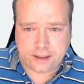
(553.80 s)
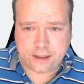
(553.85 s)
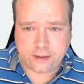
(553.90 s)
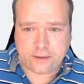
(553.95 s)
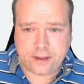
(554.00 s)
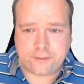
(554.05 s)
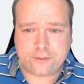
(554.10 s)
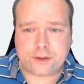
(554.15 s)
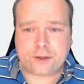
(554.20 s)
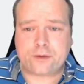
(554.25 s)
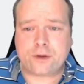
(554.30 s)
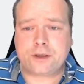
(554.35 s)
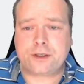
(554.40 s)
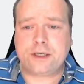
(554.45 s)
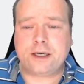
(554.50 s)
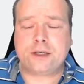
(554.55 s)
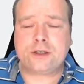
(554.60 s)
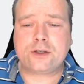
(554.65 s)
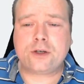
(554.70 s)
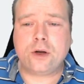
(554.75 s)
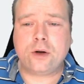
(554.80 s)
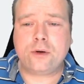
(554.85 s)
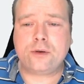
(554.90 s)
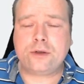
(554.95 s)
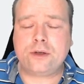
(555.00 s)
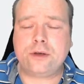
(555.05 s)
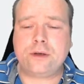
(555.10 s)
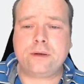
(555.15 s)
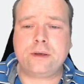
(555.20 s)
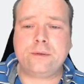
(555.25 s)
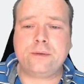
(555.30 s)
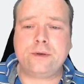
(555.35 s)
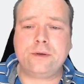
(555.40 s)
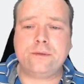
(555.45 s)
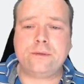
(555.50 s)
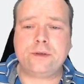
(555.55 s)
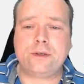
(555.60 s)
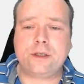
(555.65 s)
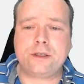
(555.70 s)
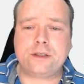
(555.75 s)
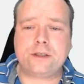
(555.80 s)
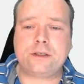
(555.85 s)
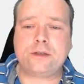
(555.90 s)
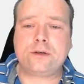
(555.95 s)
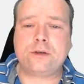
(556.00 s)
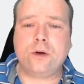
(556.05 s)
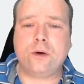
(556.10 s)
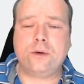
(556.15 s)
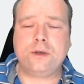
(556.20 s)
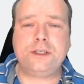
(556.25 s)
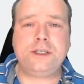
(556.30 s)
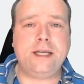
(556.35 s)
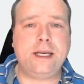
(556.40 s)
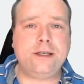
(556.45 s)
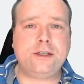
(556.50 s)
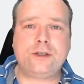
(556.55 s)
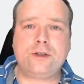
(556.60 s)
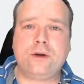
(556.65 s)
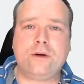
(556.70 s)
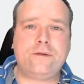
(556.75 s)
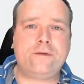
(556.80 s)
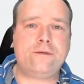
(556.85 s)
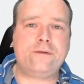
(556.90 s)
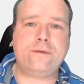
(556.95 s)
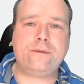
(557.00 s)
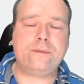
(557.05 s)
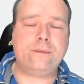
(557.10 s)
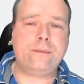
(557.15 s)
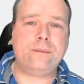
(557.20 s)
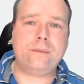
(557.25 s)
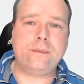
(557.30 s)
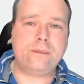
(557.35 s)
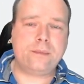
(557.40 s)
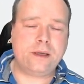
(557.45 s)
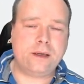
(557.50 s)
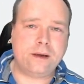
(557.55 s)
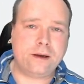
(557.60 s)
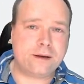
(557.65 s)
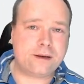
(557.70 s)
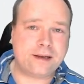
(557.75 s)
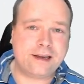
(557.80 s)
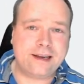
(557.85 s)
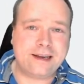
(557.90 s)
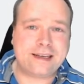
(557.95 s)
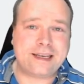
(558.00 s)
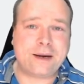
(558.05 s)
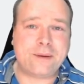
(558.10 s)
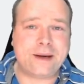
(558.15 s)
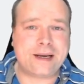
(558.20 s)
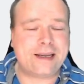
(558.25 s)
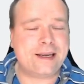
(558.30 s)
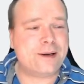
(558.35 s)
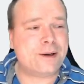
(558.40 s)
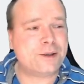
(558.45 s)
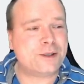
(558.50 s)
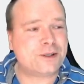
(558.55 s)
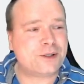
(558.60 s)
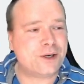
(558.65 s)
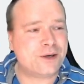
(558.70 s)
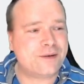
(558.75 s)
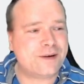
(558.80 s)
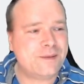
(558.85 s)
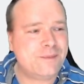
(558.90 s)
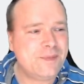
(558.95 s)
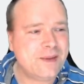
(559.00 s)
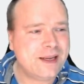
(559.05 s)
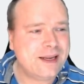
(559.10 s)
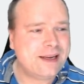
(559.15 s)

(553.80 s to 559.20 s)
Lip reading: infrastructure as code. You would just go and change stuff directly on the server.